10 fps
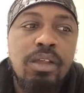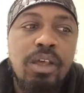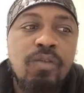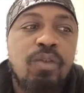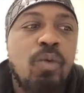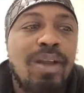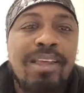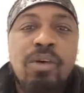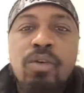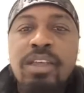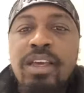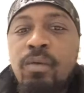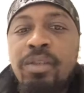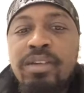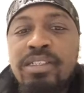if you want to go get
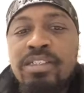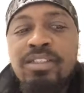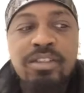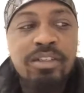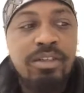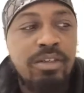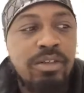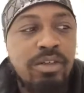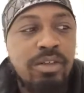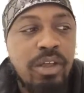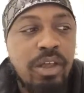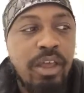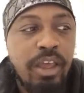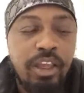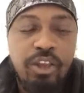with a sister
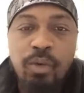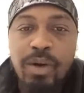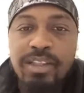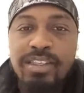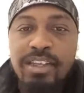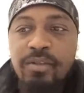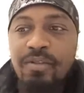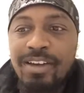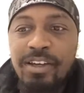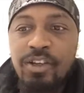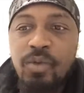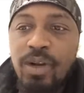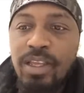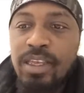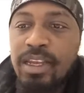and you want to tear fire, you want
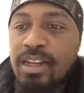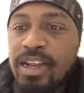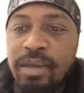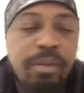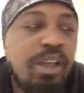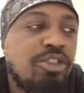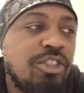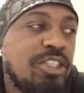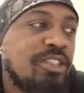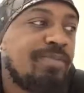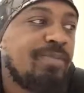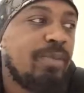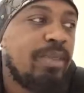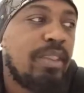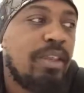to get in that matrix,
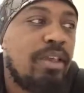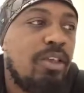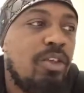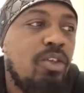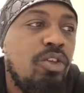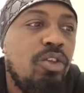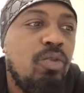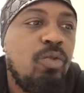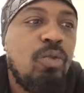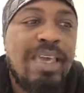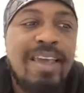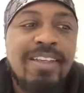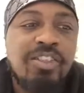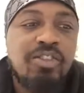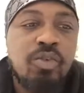you can't
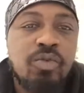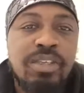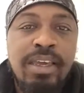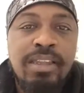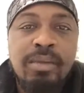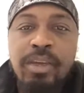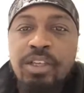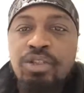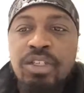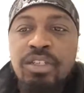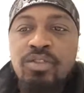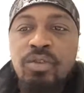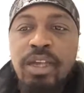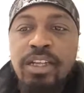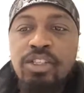just go take the matrix. You
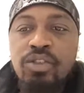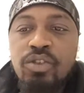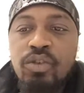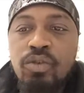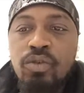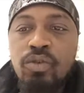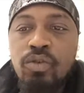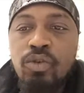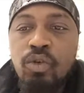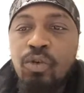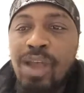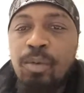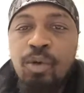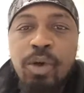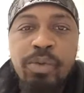can't just go grab
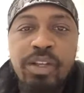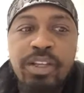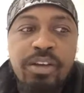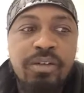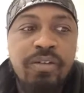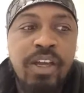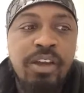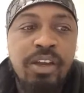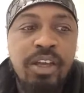her up and tear a fire.